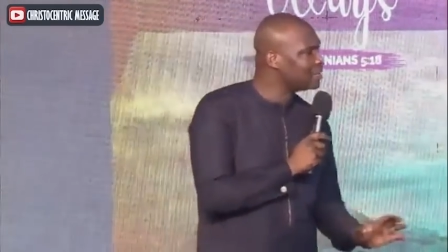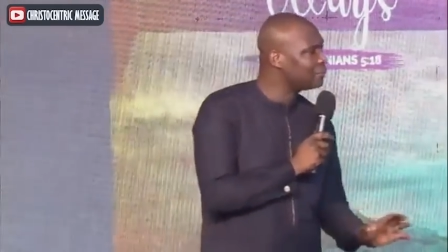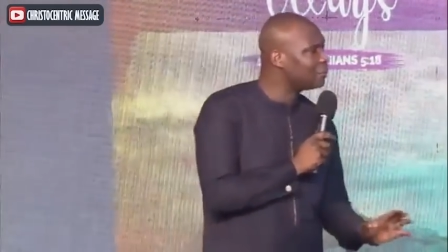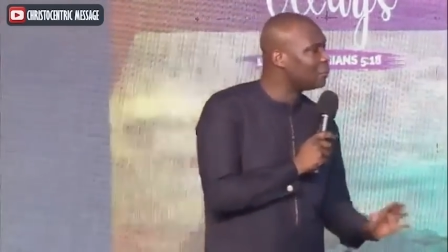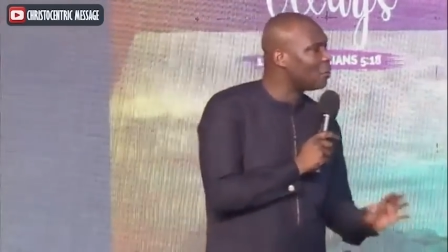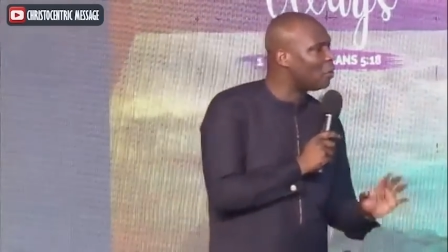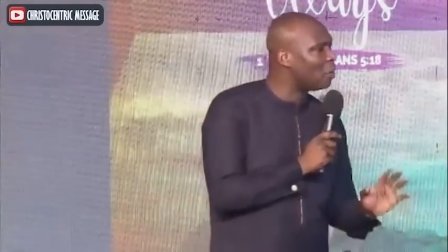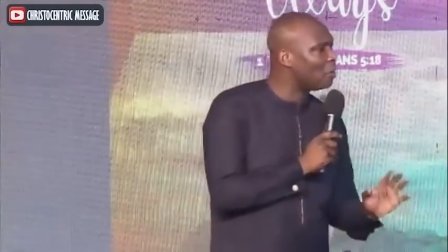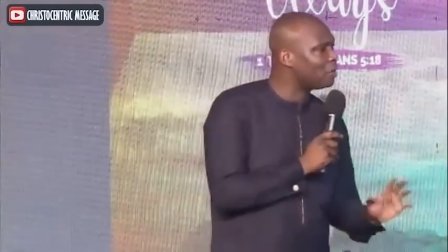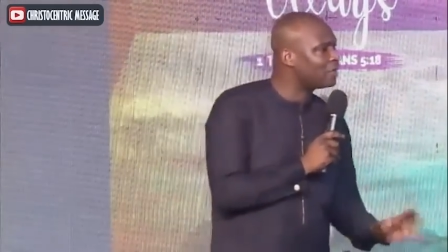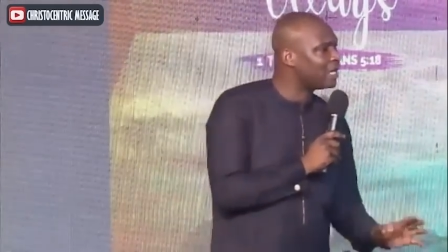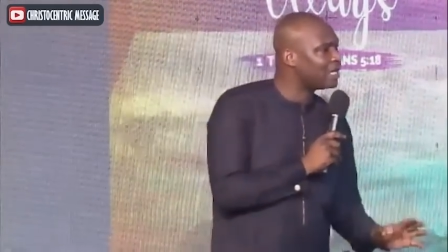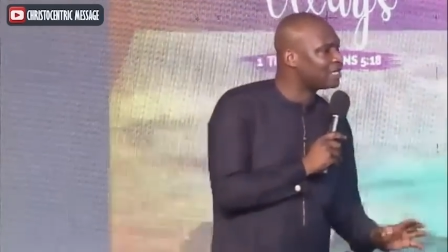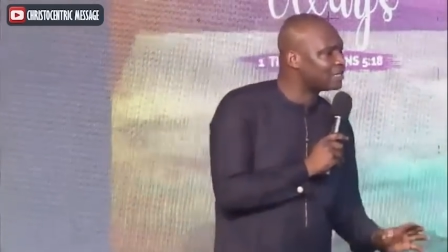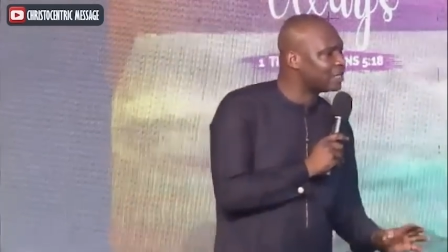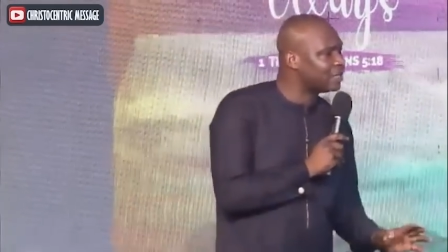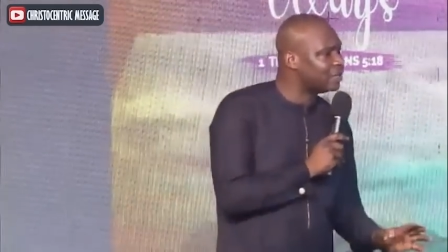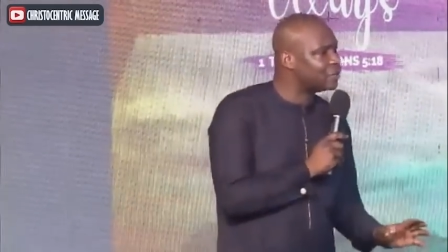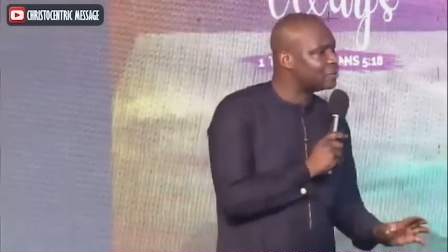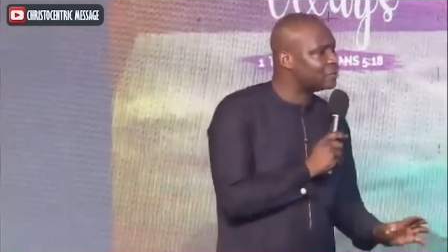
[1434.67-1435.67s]
For
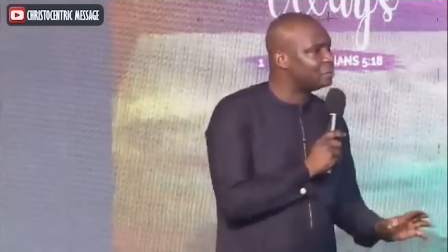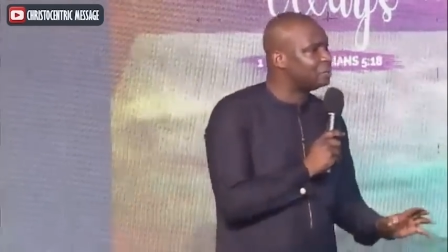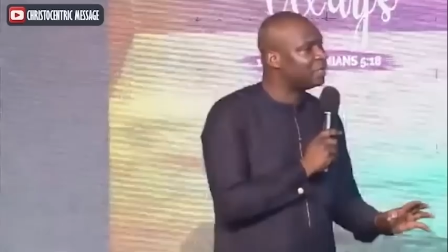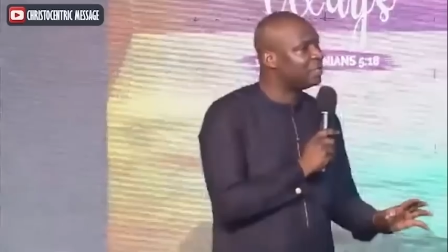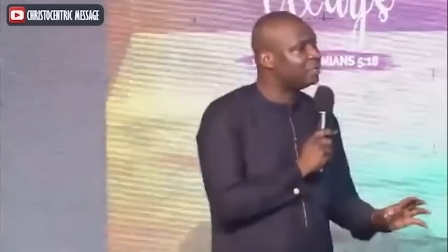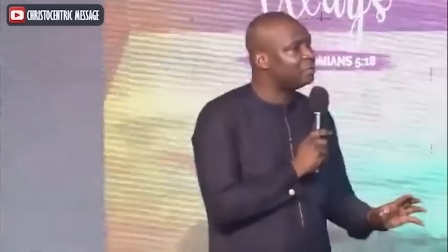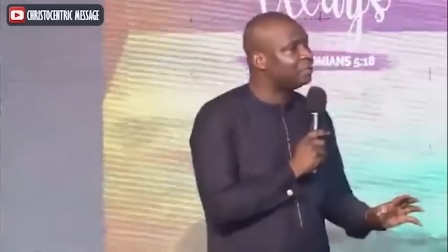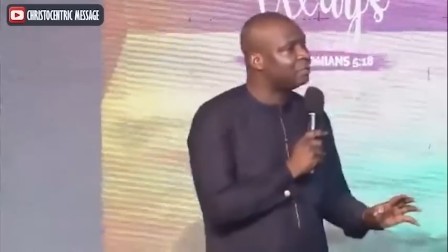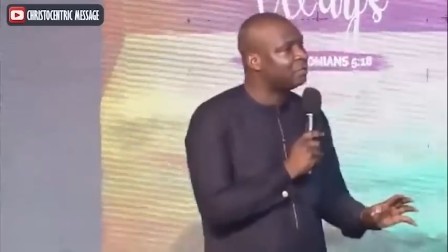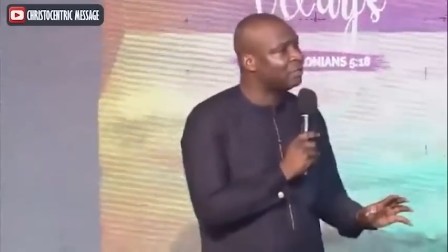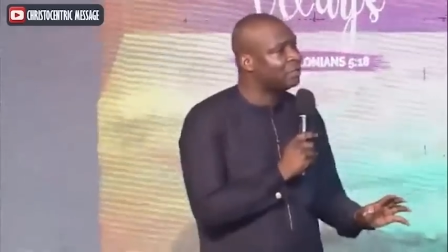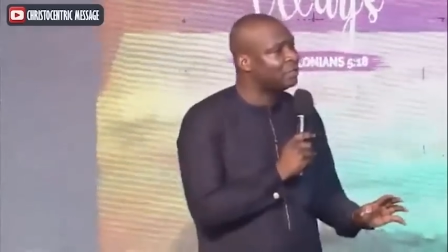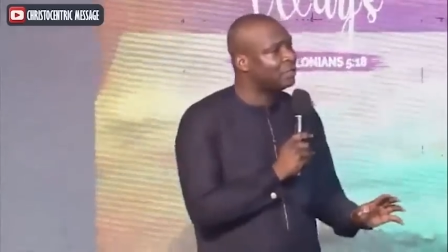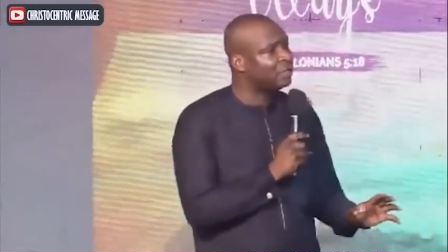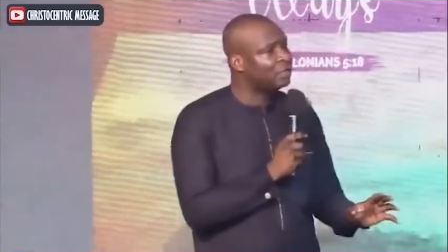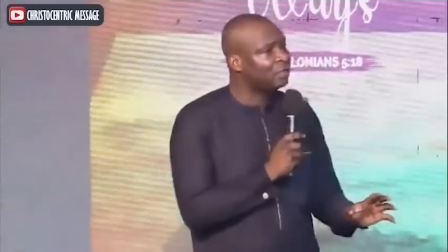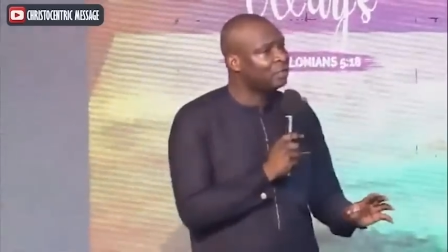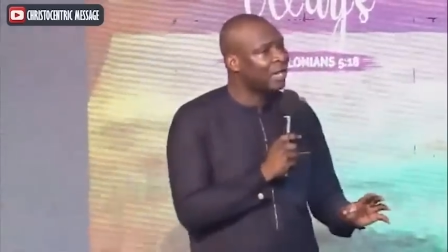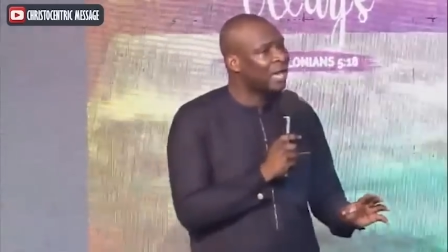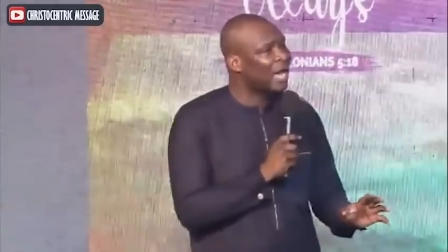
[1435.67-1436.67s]
others, it's been
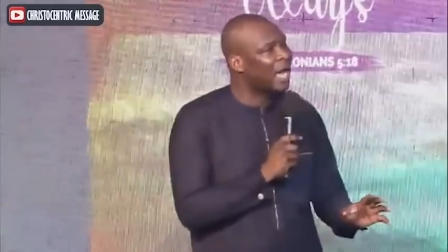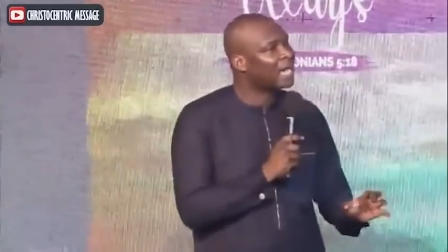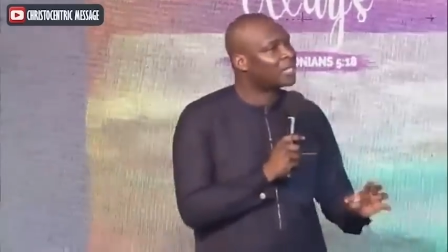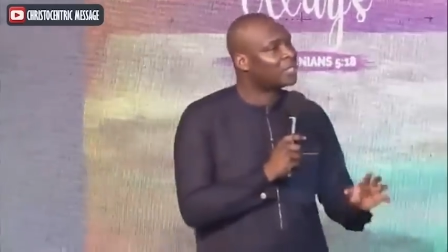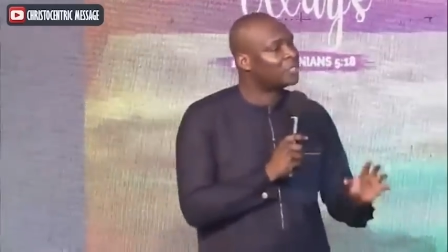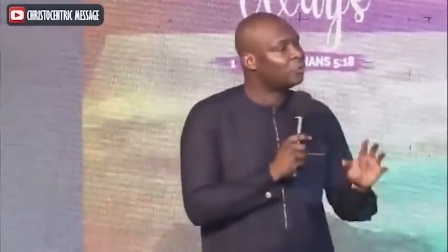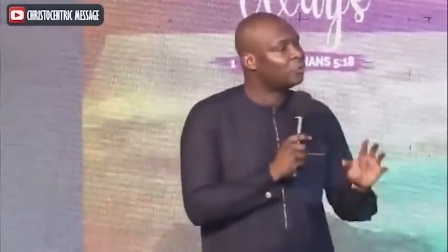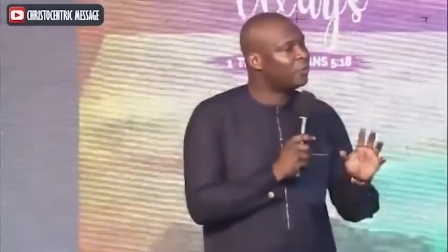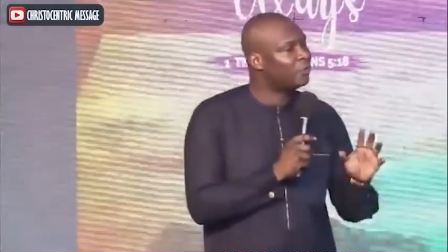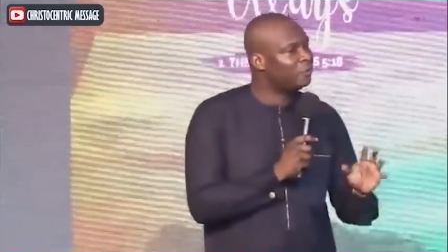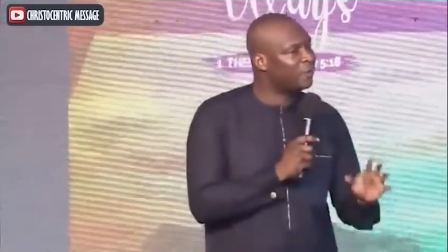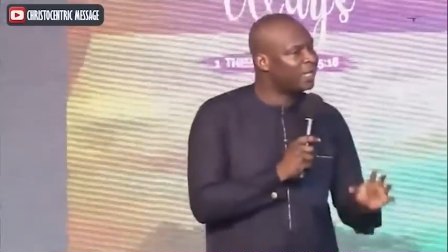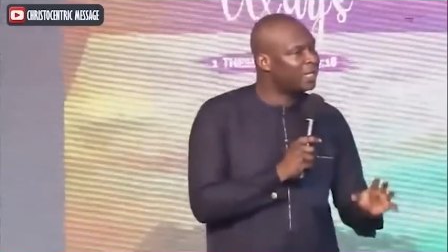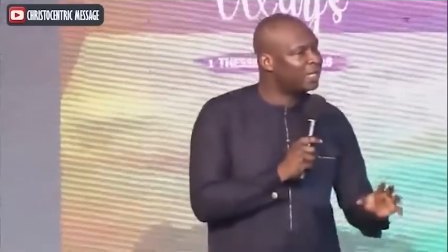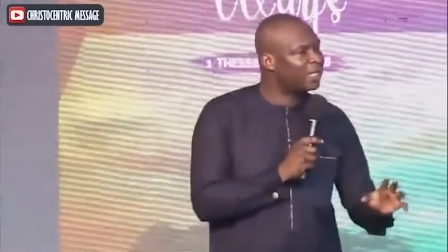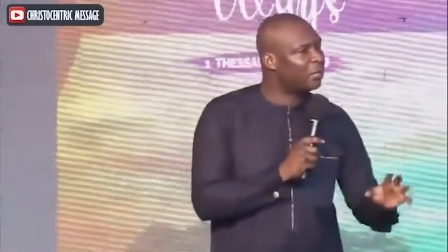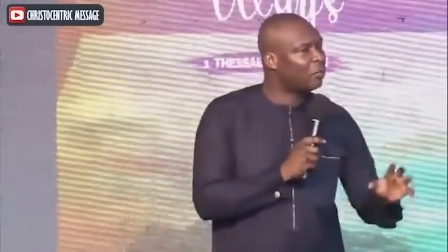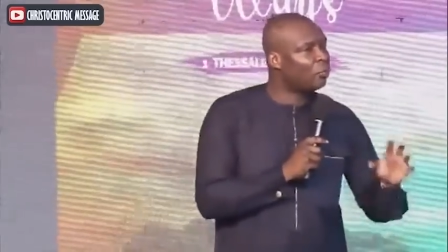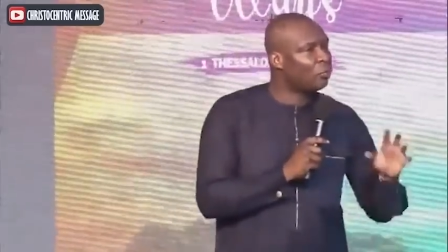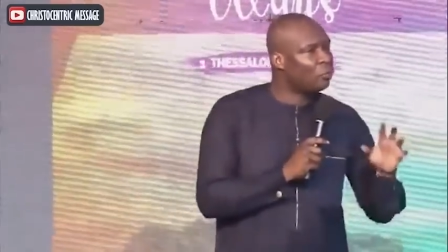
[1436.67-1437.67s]
arguably
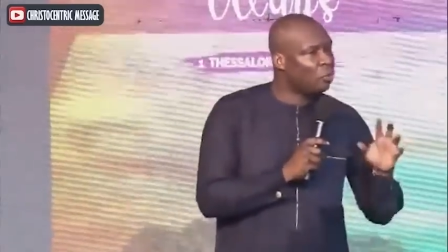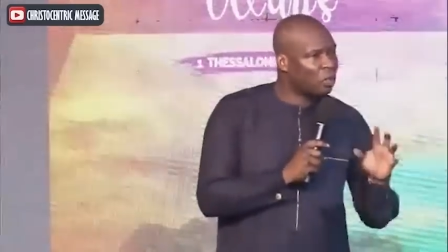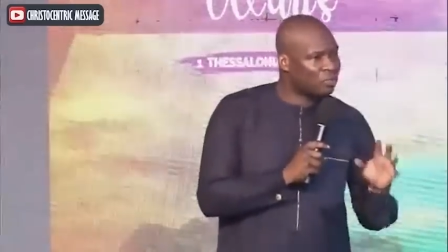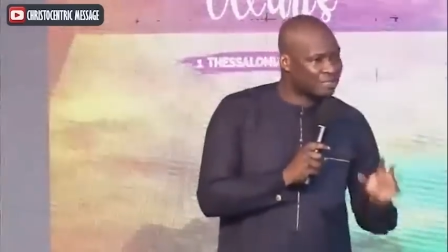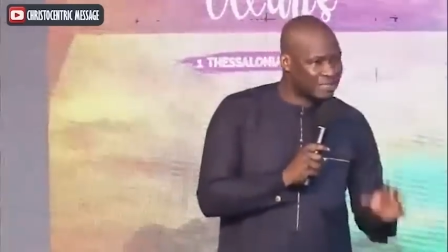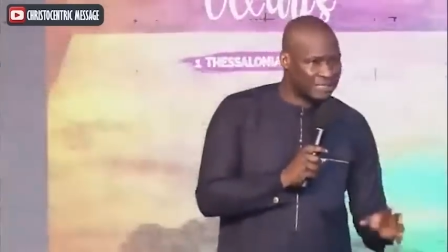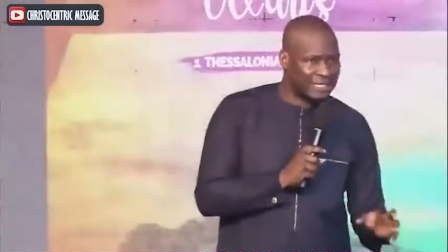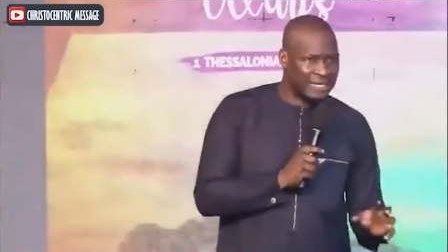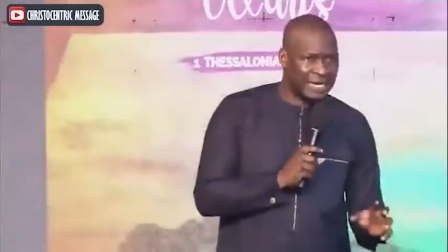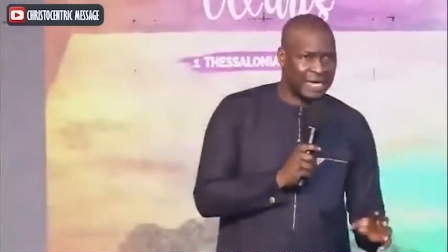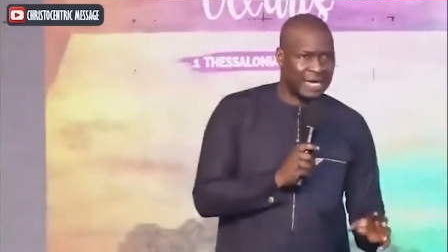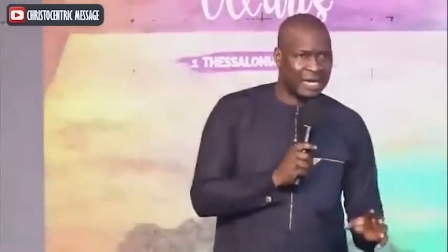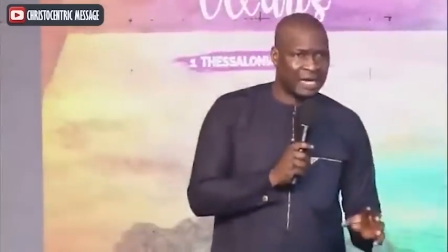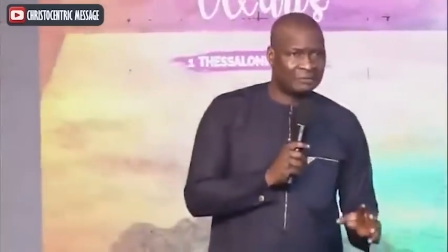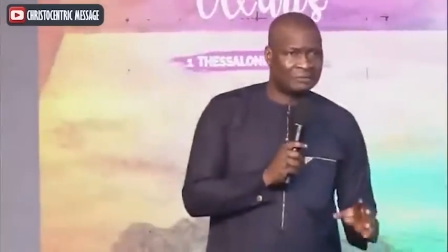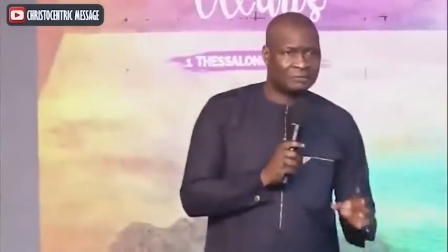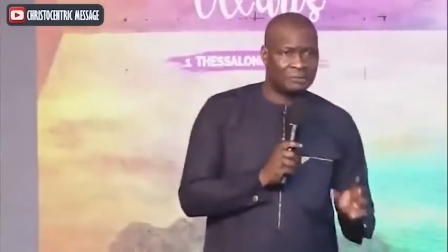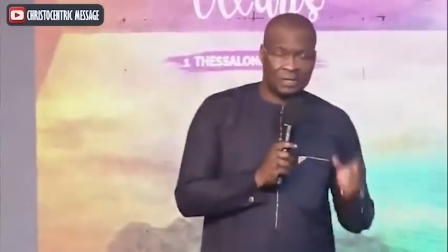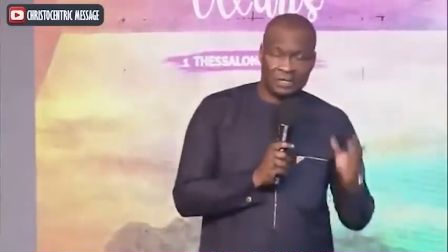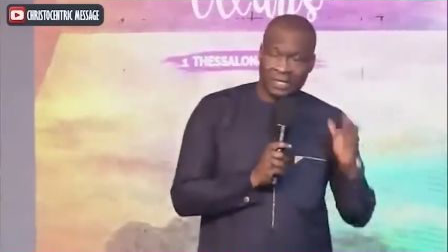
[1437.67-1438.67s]
the worst year
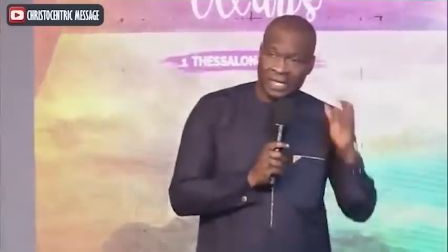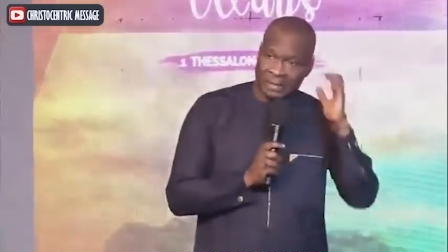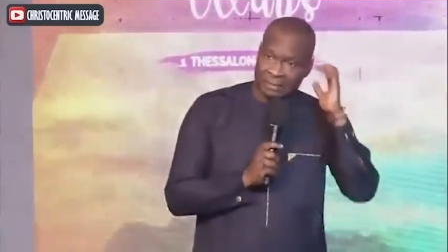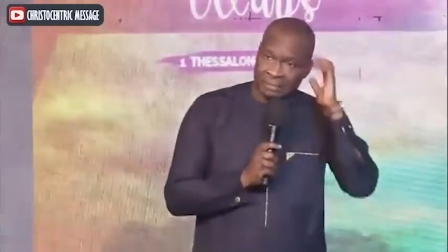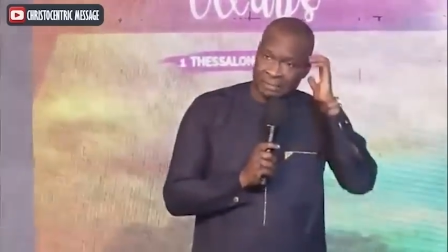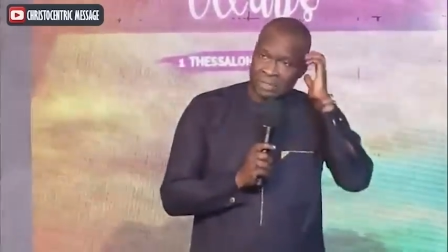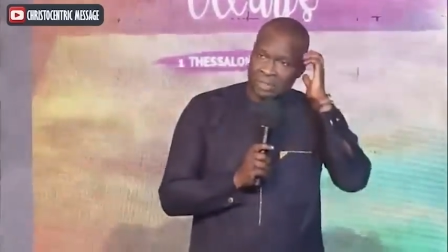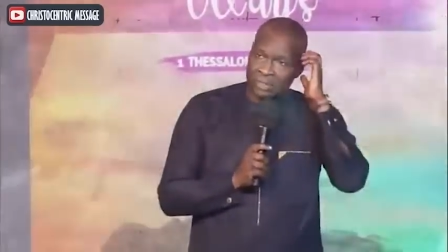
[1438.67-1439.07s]
for them